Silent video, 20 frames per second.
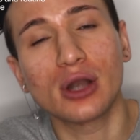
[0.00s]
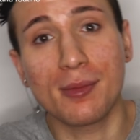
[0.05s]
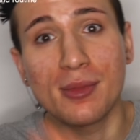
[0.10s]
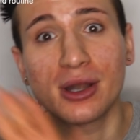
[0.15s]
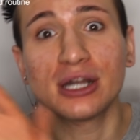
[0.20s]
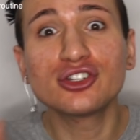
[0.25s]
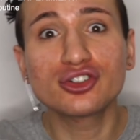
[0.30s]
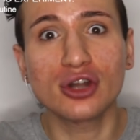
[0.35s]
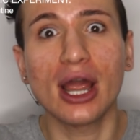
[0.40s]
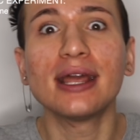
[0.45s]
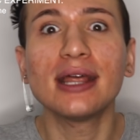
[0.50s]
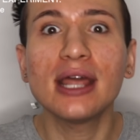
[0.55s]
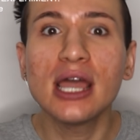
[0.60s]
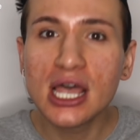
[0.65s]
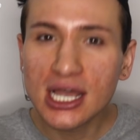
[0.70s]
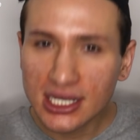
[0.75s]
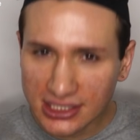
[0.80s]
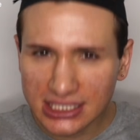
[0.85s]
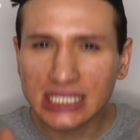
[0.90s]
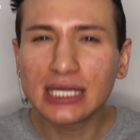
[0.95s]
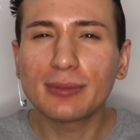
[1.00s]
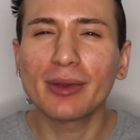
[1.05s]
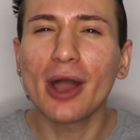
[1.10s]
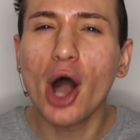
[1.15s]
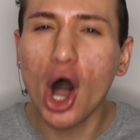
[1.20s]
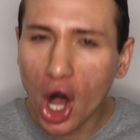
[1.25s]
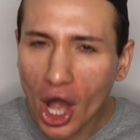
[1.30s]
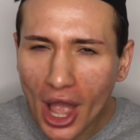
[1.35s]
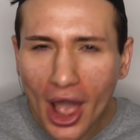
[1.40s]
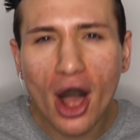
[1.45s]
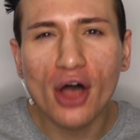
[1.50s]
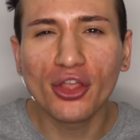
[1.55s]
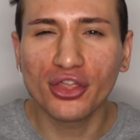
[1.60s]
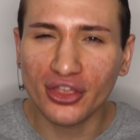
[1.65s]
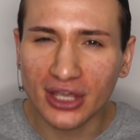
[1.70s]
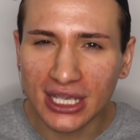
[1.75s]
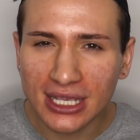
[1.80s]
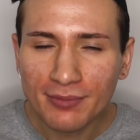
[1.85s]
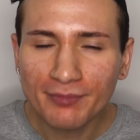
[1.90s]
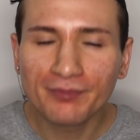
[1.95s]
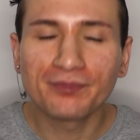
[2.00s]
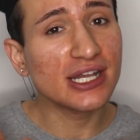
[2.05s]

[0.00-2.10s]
I'm gonna try to keep it all healthy,